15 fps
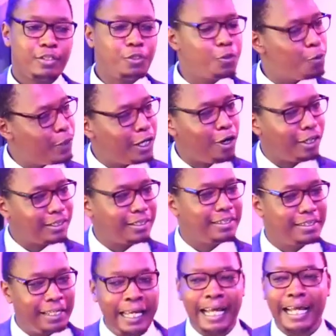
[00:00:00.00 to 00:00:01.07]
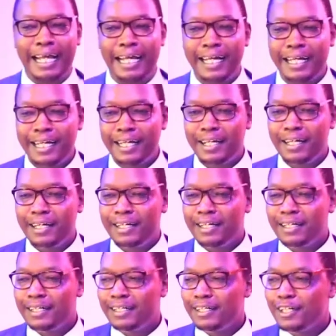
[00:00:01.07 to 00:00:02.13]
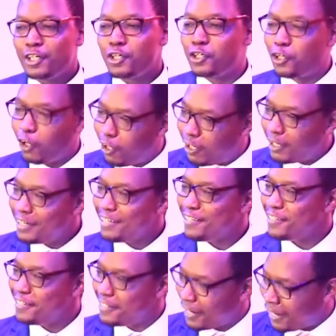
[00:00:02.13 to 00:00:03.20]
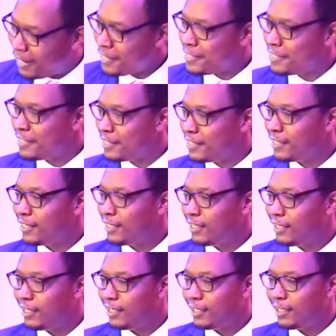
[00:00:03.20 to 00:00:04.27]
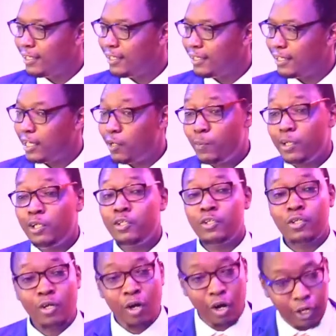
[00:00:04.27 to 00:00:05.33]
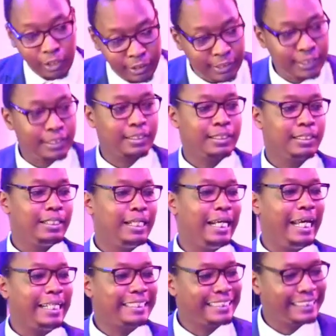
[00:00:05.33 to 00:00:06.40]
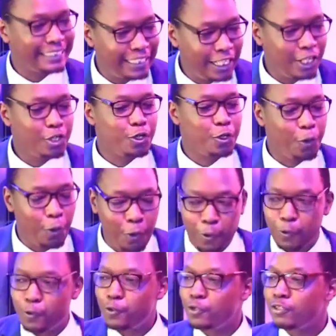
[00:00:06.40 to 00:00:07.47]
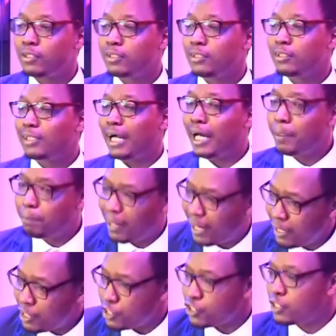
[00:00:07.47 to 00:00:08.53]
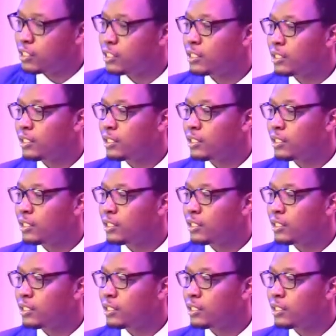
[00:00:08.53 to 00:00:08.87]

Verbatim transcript: Do we not think God is just? He will not let sin go unpunished.